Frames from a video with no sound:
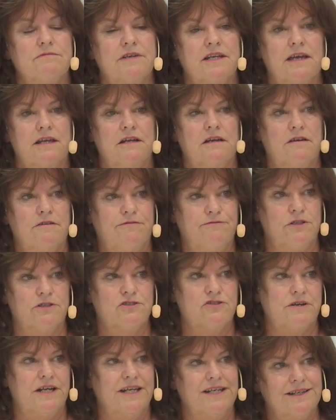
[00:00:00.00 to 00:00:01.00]
We get a full
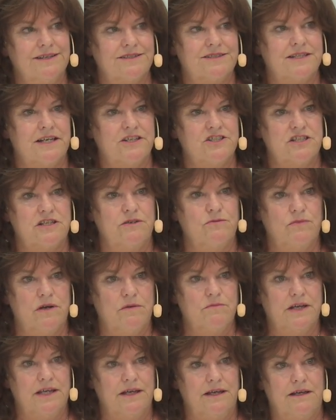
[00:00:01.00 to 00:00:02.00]
training session
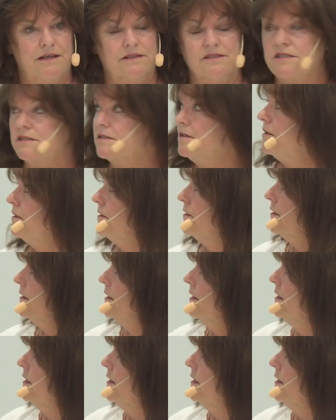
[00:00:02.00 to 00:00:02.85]
when we install.